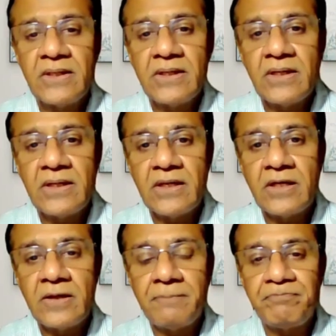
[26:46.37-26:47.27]

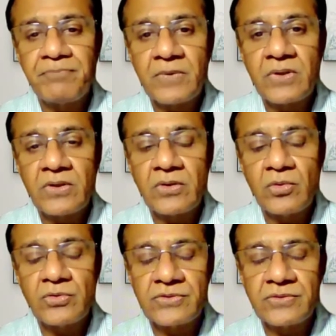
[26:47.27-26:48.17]
uh,
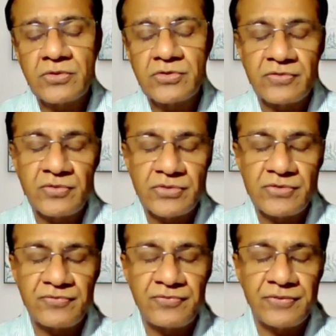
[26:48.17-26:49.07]
those
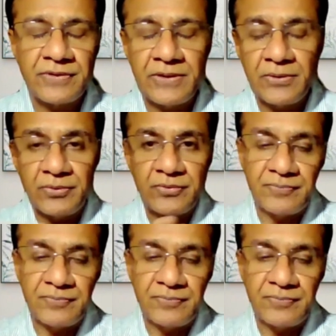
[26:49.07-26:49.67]
of